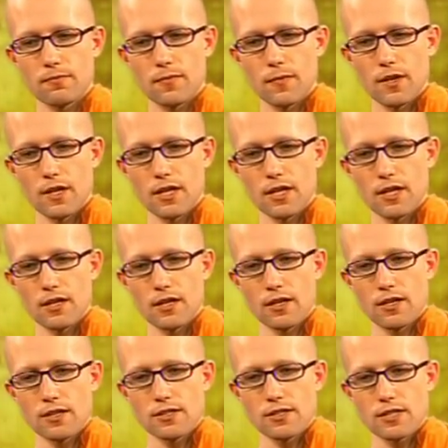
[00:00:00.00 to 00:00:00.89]
the
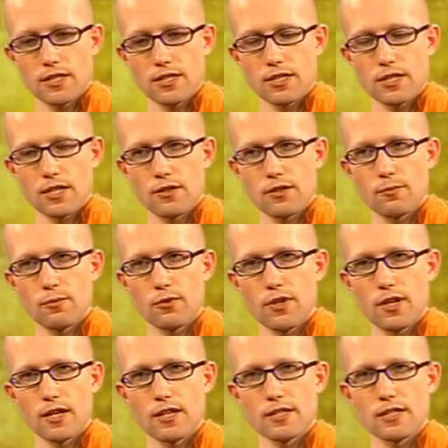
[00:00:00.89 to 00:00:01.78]
teaching of the
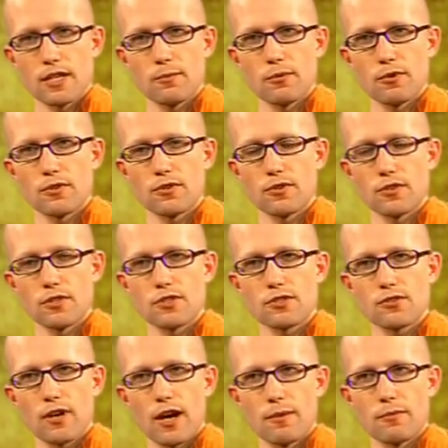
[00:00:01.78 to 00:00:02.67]
Buddha is able to
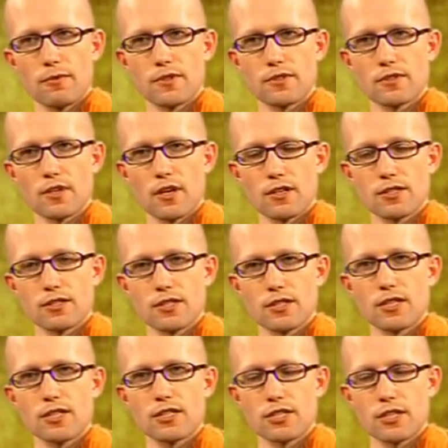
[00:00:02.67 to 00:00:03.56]
describe this cause.
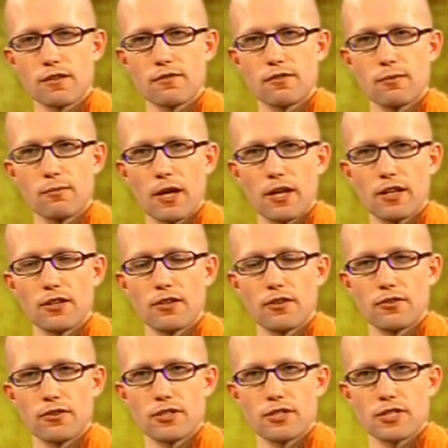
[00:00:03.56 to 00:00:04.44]
The teaching of
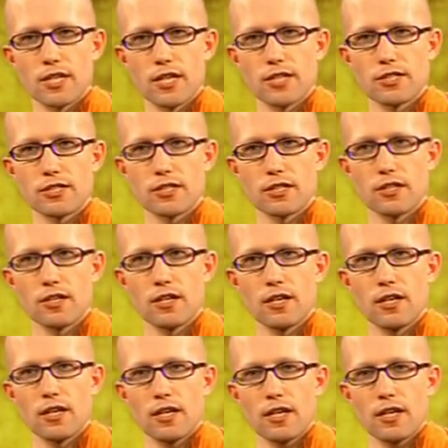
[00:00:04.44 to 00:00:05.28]
dependent origination